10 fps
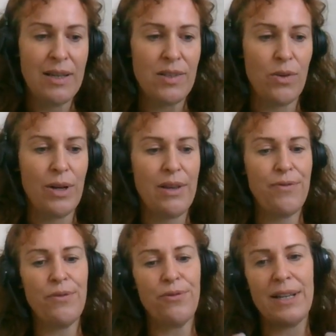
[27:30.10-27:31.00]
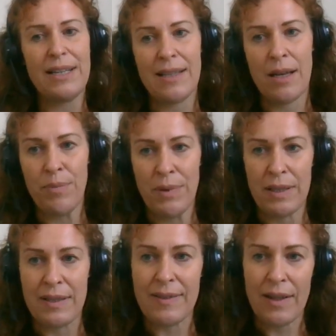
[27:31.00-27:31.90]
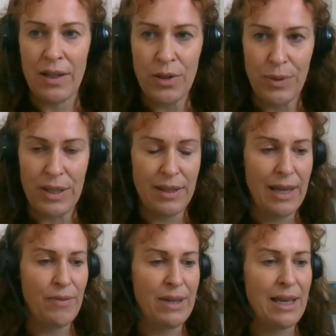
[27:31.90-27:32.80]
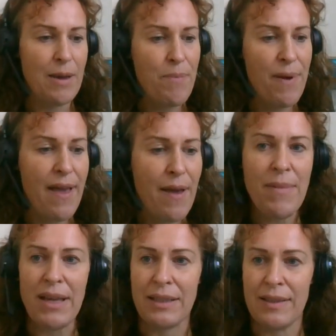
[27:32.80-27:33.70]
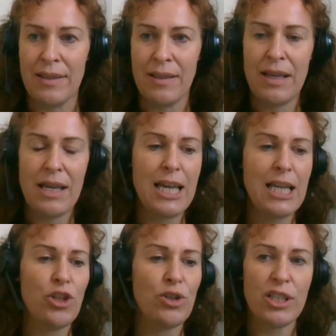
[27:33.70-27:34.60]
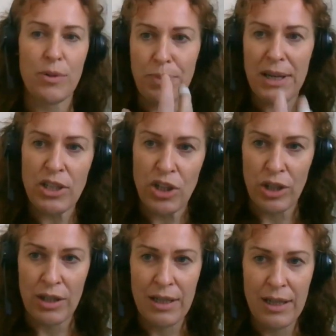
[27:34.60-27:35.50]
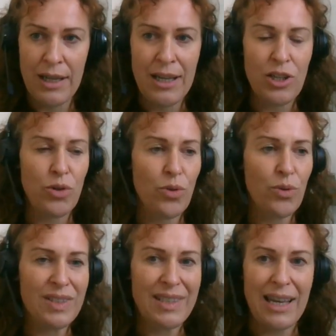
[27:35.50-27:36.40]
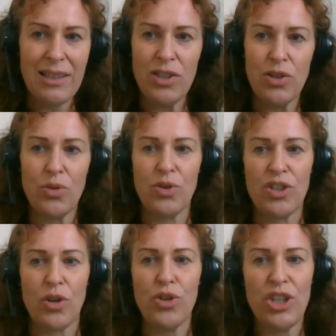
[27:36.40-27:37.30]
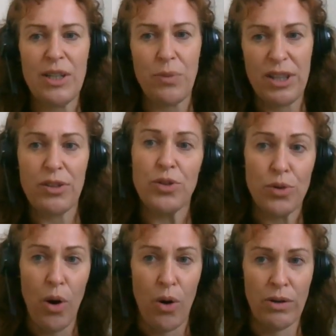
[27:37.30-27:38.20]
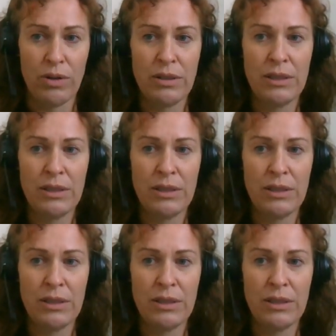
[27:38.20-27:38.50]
So if you, for example, start with having impairment in your speech, you tend to socially withdraw.